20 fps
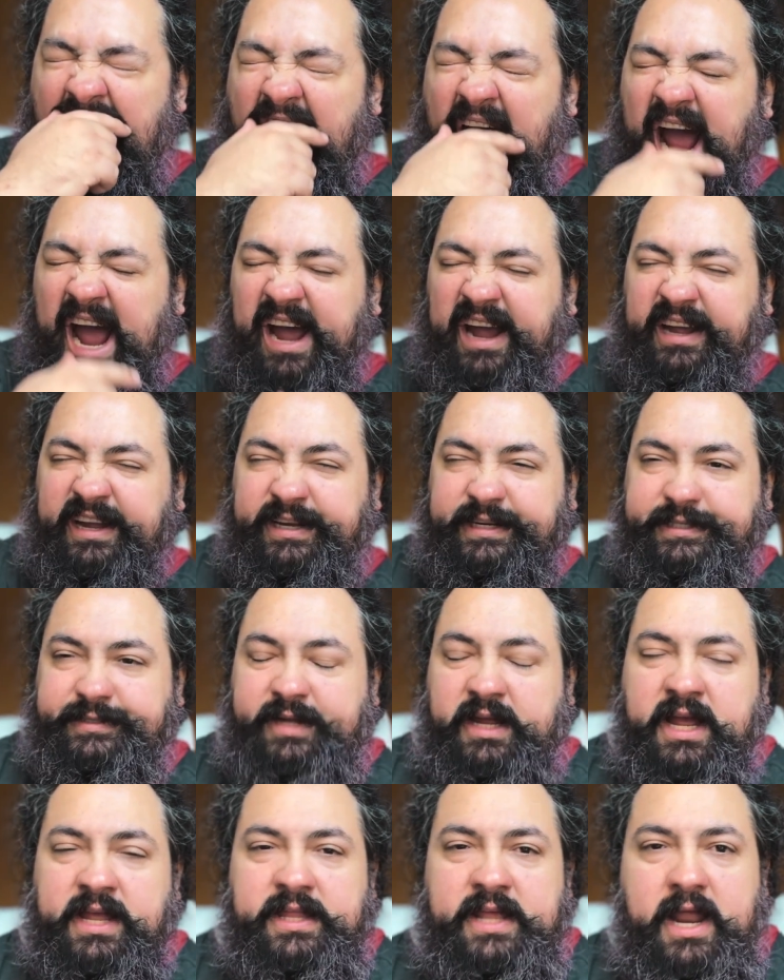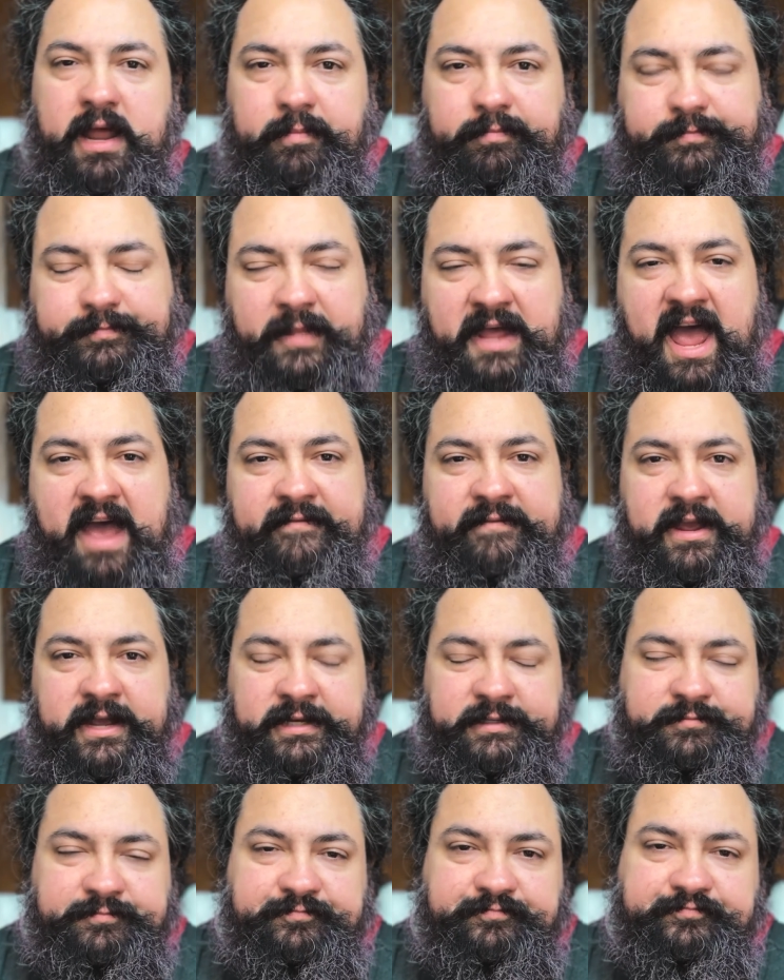I ended up having